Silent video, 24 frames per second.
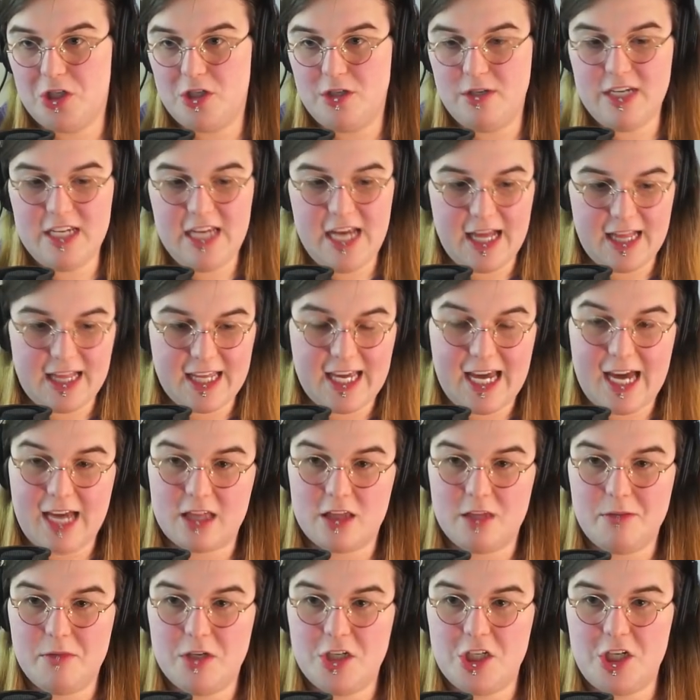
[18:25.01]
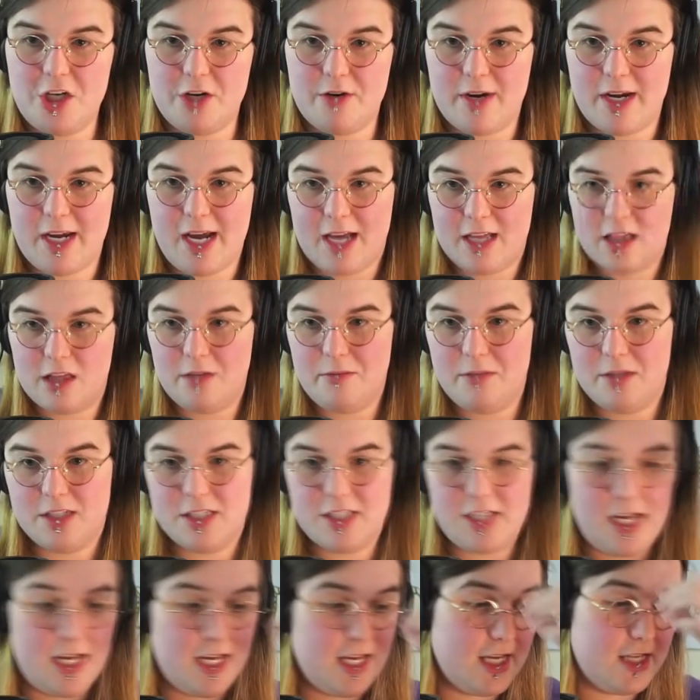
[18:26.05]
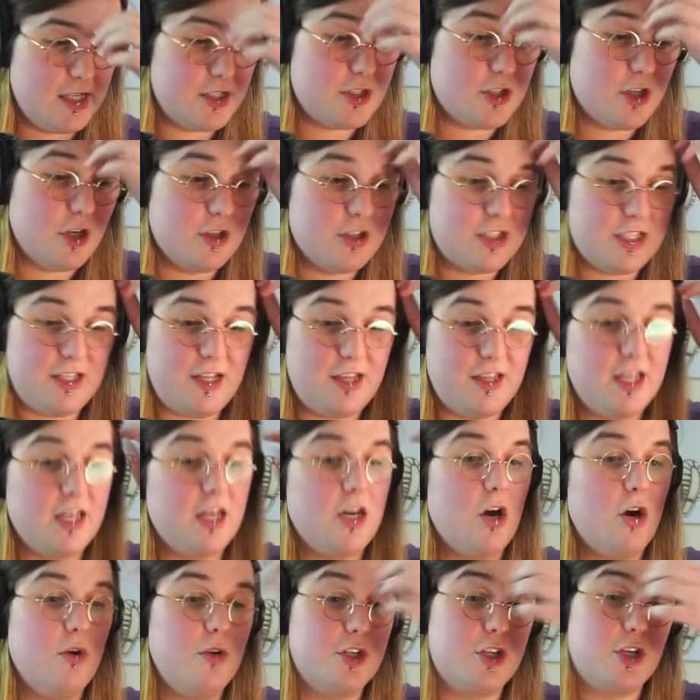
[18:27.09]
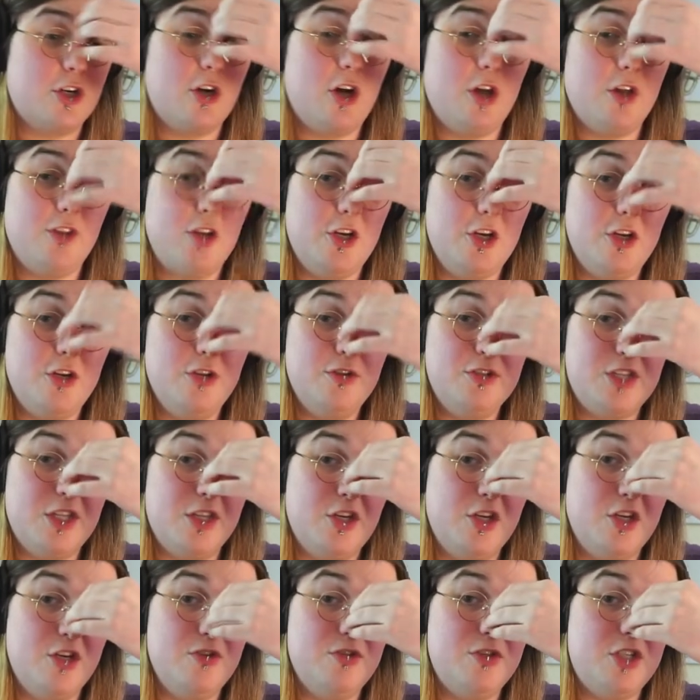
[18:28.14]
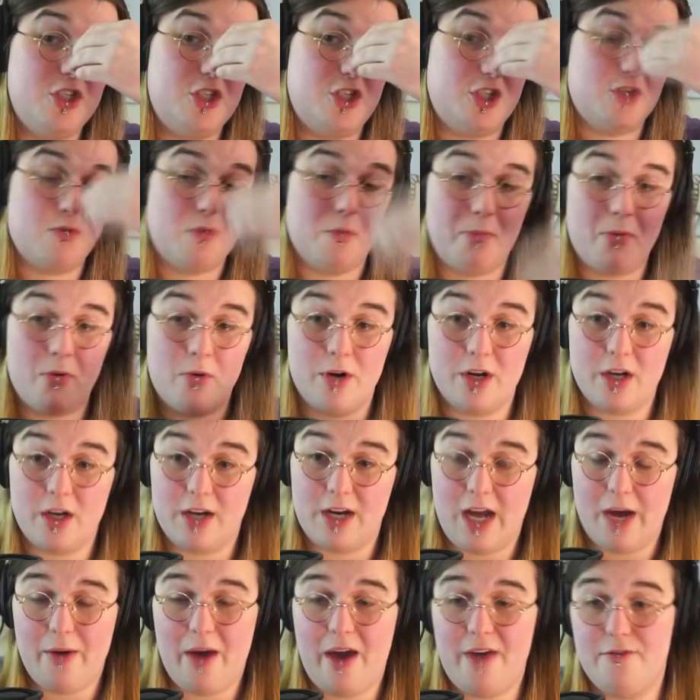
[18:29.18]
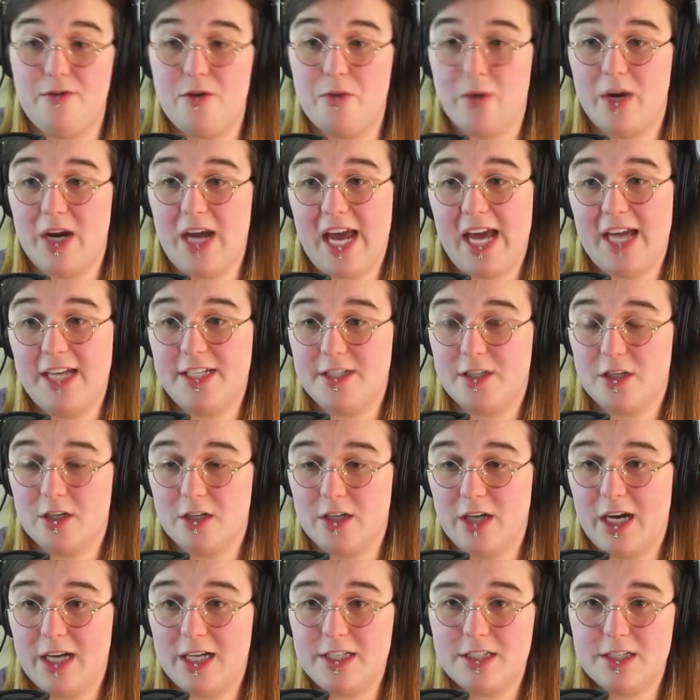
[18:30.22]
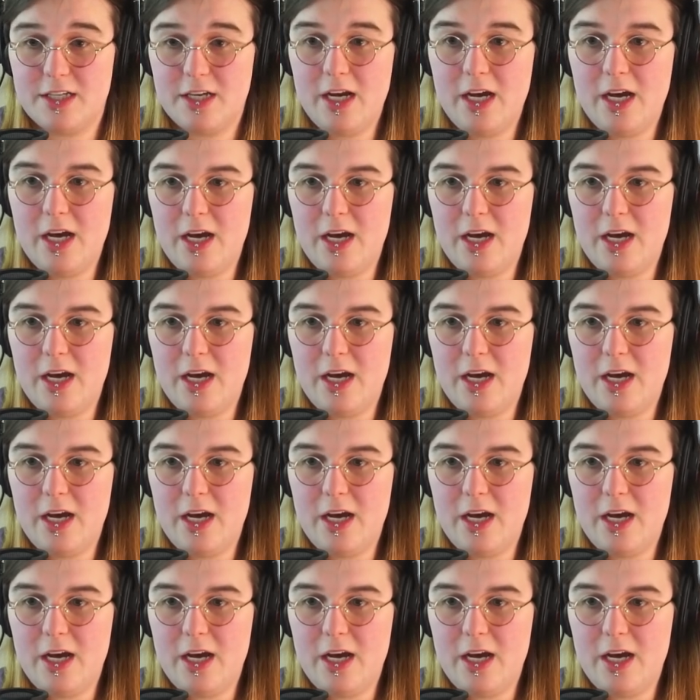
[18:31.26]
yelling at them and jeering at them and saying insults and then they go and turn on the news and the news is just reporting on how everyone hates their guts